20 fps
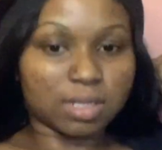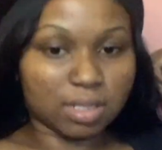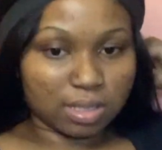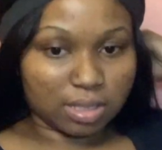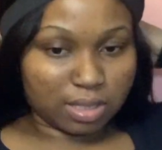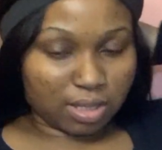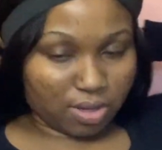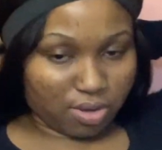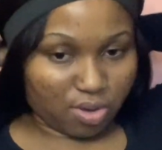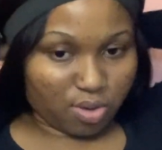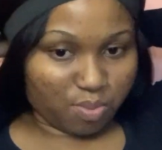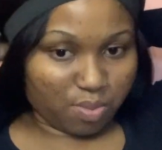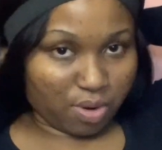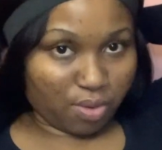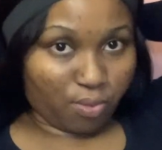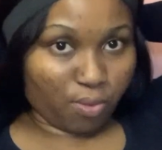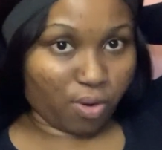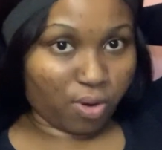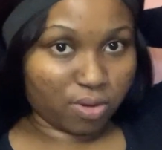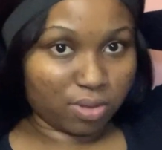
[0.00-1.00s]
The
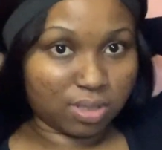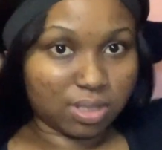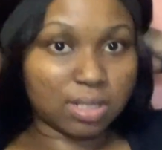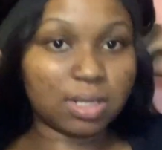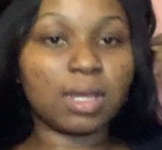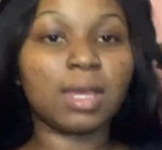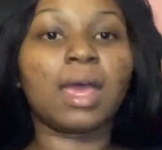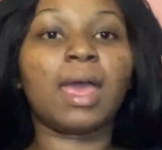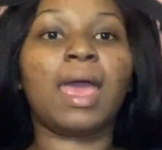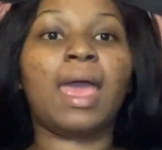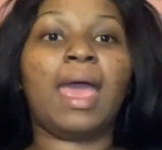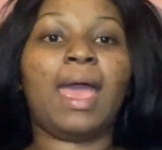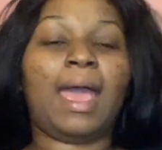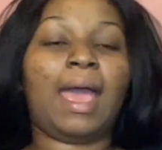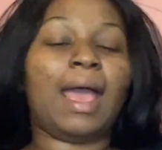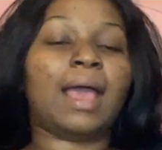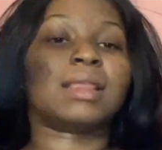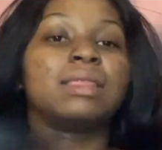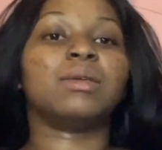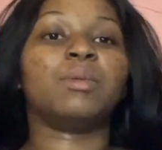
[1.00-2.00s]
human world
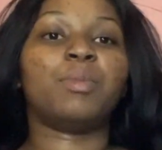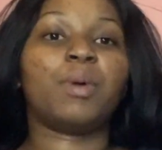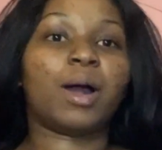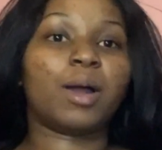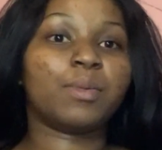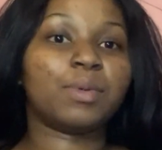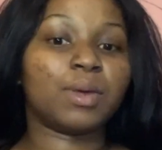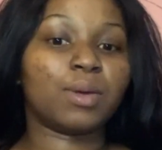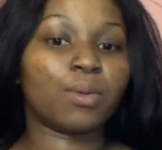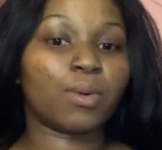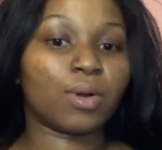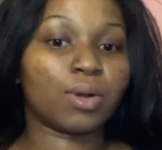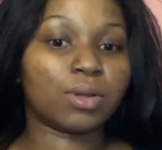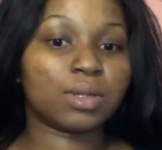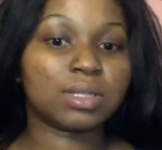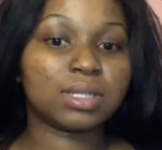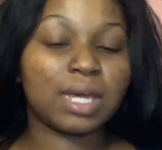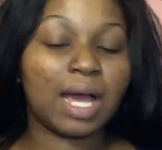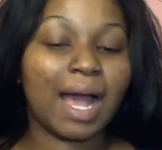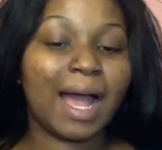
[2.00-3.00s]
and the Barbie
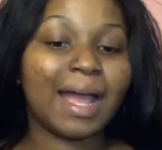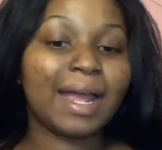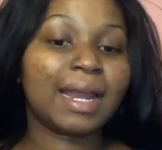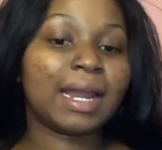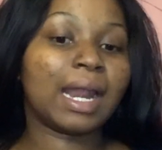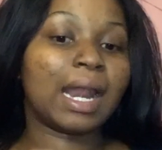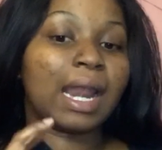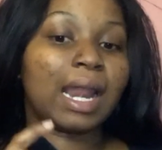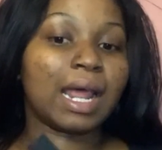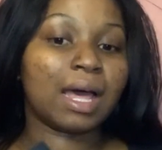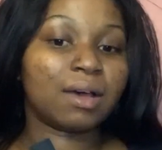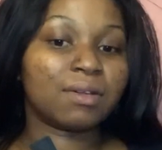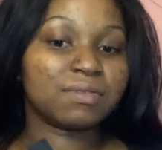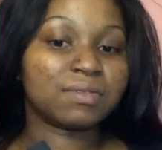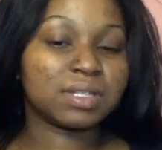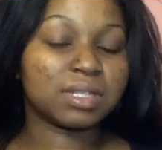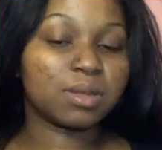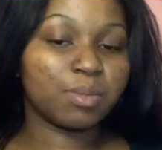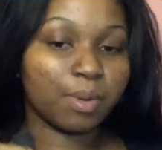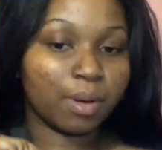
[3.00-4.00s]
world. I
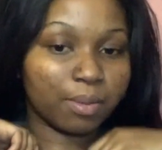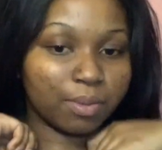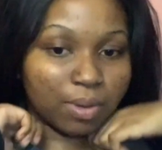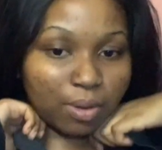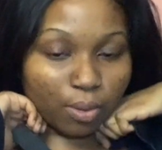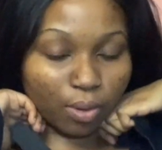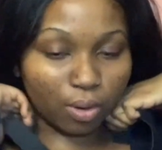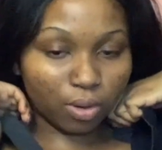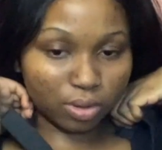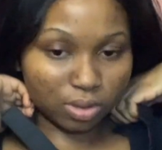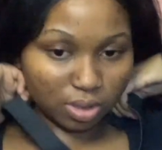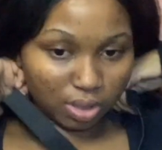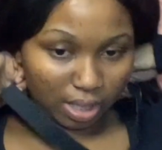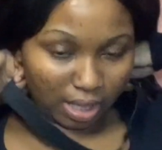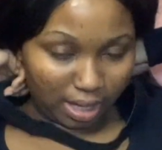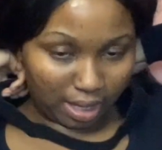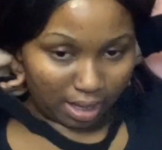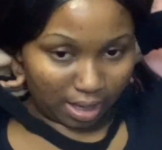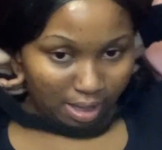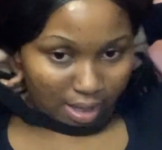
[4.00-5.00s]
loved the Barbie world,
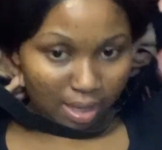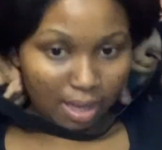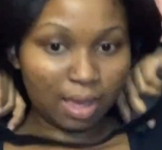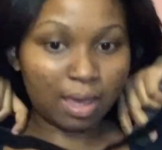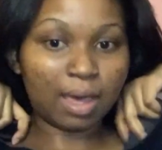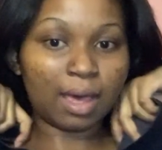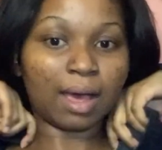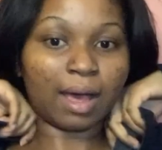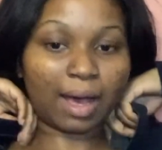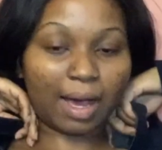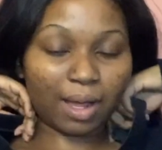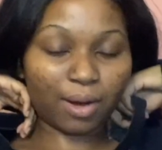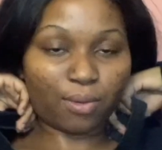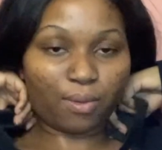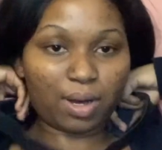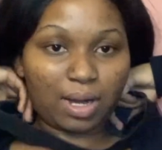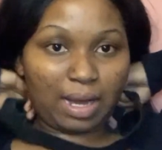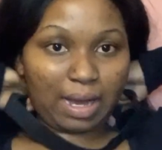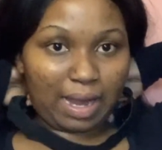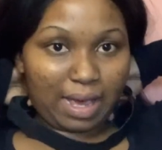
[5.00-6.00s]
okay? I
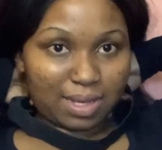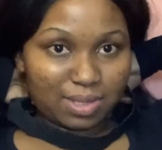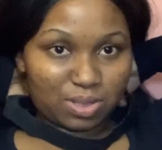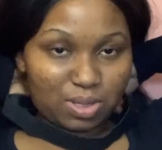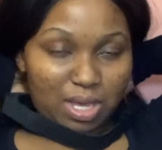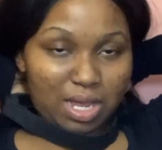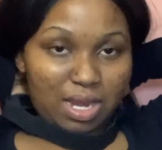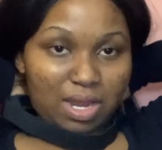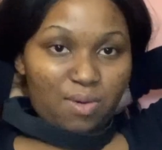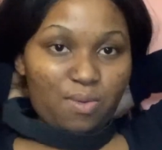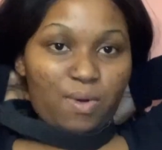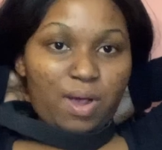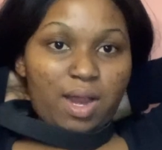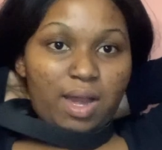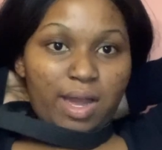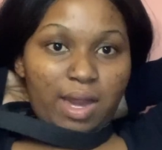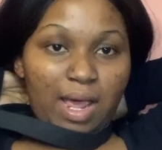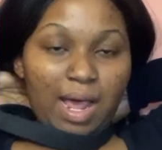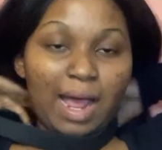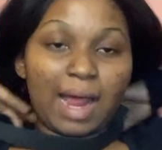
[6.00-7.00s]
don't want to lie to
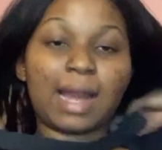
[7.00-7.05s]
anyone. I